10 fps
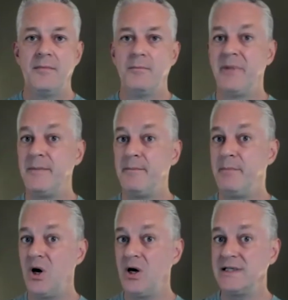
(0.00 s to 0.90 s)
But
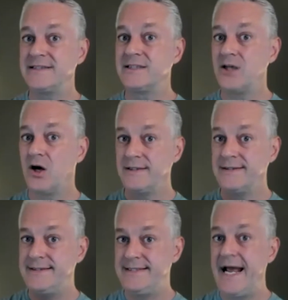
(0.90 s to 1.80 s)
bonds are
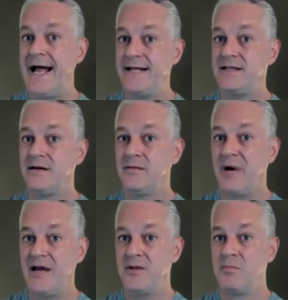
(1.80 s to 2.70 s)
debt
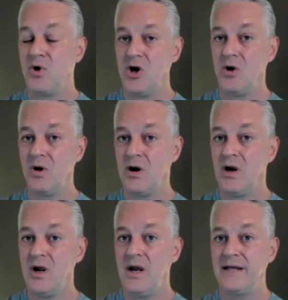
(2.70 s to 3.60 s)
by the borrower.
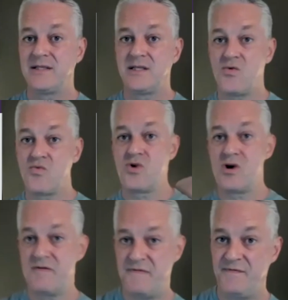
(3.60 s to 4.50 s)
And so
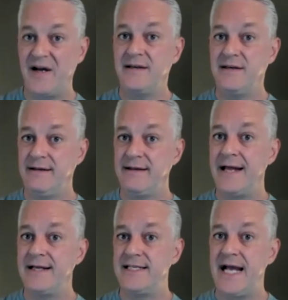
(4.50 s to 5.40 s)
we're funding
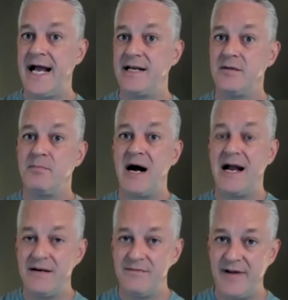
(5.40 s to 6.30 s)
that debt by
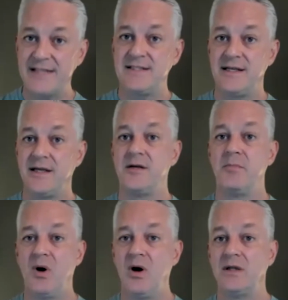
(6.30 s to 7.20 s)
investing into
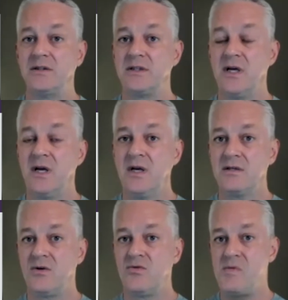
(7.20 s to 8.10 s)
bonds.
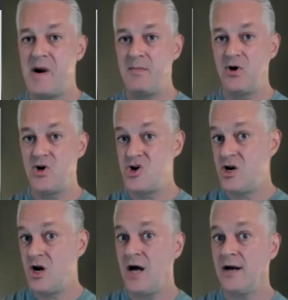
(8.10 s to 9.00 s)
So remember, you're
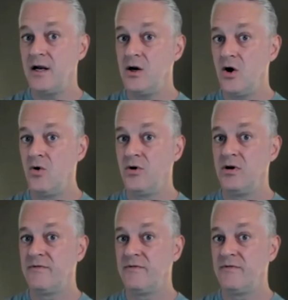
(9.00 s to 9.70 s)
not an owner of